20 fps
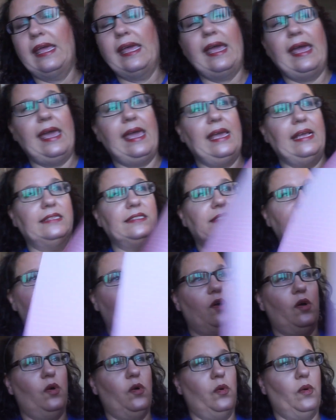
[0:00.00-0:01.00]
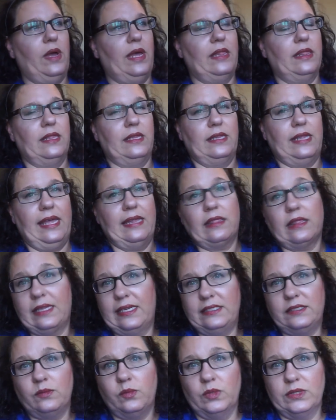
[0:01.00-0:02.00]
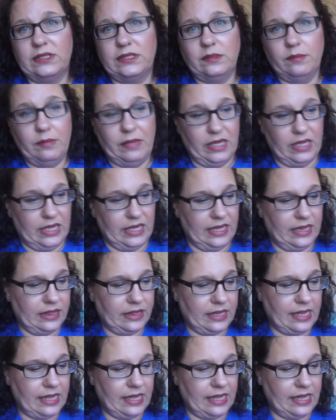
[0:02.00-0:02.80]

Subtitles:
And so at least once a month